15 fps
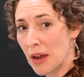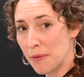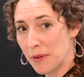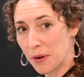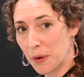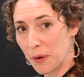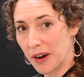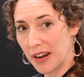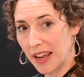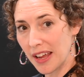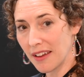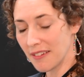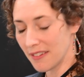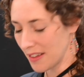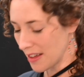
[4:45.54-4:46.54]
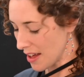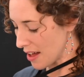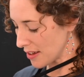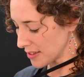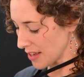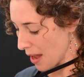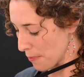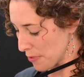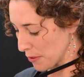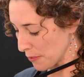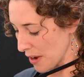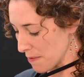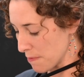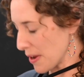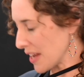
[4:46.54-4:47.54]
my recording, I'll tap the
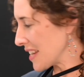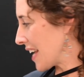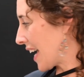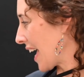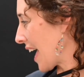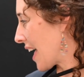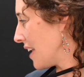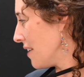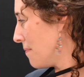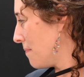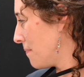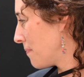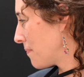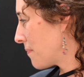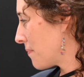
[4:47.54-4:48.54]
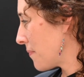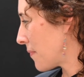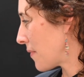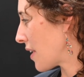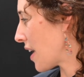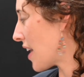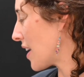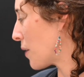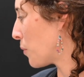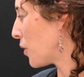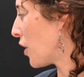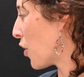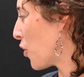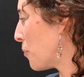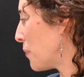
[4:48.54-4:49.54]
red button again, and it
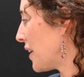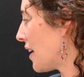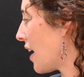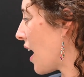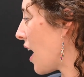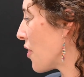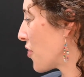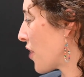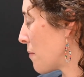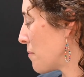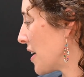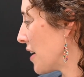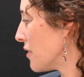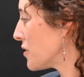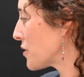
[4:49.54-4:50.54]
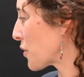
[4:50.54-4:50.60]
will open a thumbnail